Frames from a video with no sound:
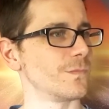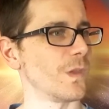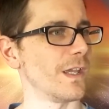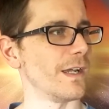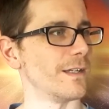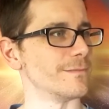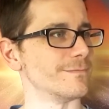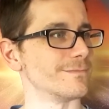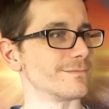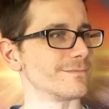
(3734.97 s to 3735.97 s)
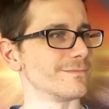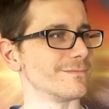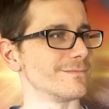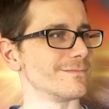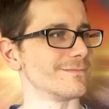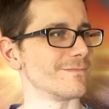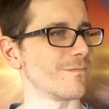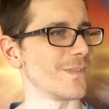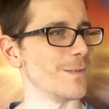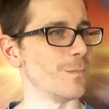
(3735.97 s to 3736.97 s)
yeah,
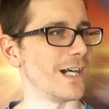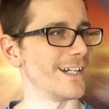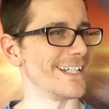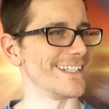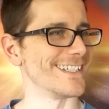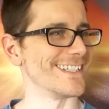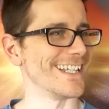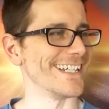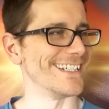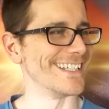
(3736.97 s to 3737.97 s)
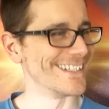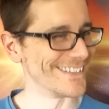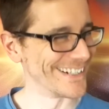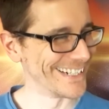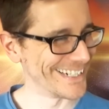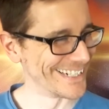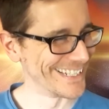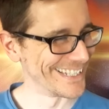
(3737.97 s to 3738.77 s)
embodying the light, right?